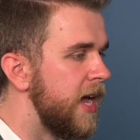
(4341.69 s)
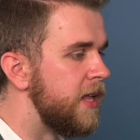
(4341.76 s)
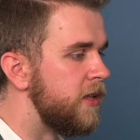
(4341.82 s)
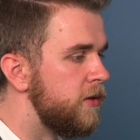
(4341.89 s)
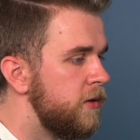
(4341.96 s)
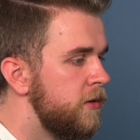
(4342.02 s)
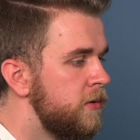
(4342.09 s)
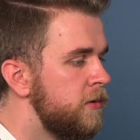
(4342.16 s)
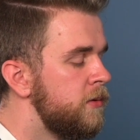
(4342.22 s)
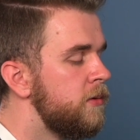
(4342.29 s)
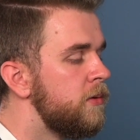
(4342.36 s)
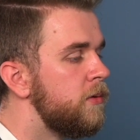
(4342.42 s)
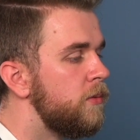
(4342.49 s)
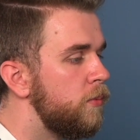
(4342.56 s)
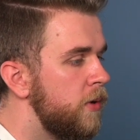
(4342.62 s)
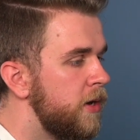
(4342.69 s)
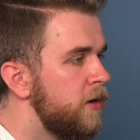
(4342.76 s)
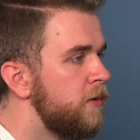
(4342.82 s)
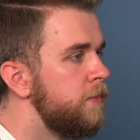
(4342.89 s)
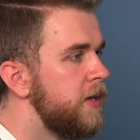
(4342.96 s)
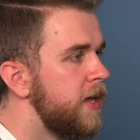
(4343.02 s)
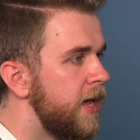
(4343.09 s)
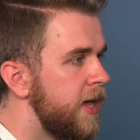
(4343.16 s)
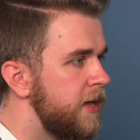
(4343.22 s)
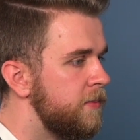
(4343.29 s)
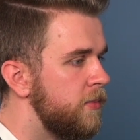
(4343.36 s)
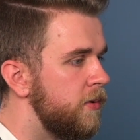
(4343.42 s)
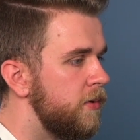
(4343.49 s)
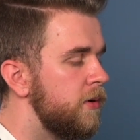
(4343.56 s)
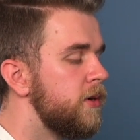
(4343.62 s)
and you will be
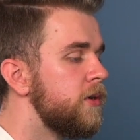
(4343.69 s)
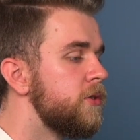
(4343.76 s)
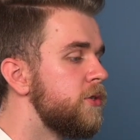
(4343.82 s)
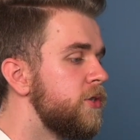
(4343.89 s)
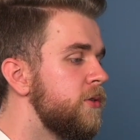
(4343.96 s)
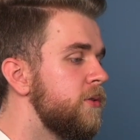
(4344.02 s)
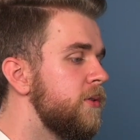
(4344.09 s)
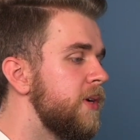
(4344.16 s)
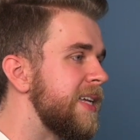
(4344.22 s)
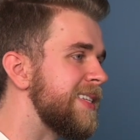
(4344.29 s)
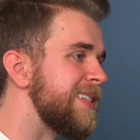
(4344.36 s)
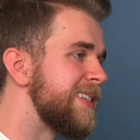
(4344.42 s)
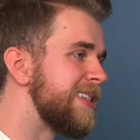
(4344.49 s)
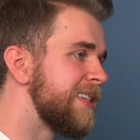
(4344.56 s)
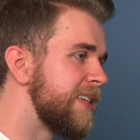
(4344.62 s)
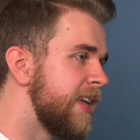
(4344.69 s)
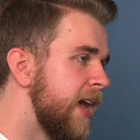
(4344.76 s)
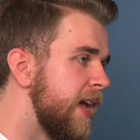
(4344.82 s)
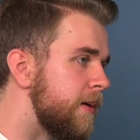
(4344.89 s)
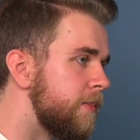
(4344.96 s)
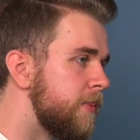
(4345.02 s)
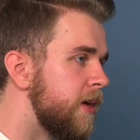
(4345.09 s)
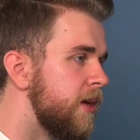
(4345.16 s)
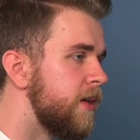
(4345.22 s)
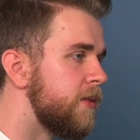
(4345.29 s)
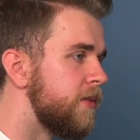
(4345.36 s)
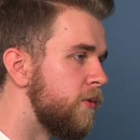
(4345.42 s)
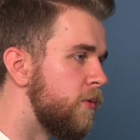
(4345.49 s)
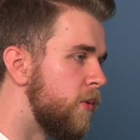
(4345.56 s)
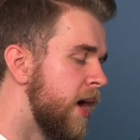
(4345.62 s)
able to escape
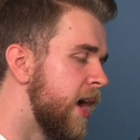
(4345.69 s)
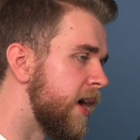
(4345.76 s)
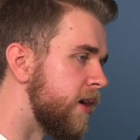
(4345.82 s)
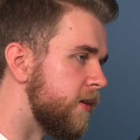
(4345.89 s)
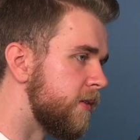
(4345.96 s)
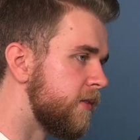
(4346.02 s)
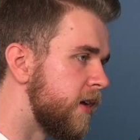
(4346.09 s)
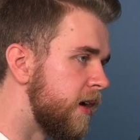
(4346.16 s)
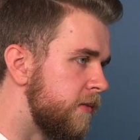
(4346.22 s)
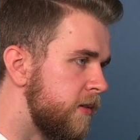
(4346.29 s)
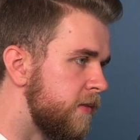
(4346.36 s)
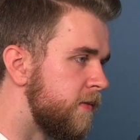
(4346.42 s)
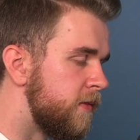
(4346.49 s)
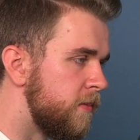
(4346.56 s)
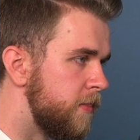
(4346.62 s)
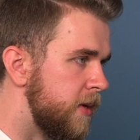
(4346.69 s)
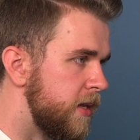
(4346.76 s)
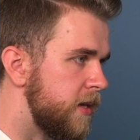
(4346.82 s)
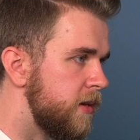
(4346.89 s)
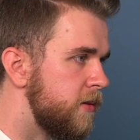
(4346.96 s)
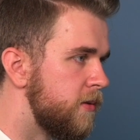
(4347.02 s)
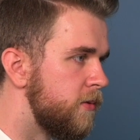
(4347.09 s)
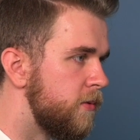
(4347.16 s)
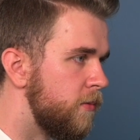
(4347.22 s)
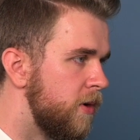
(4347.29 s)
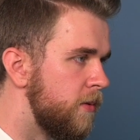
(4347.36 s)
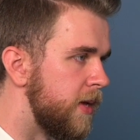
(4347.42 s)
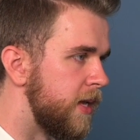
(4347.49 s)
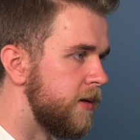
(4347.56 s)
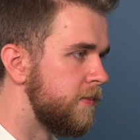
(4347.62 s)
the wiles of the forbidden
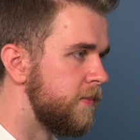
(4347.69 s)
woman.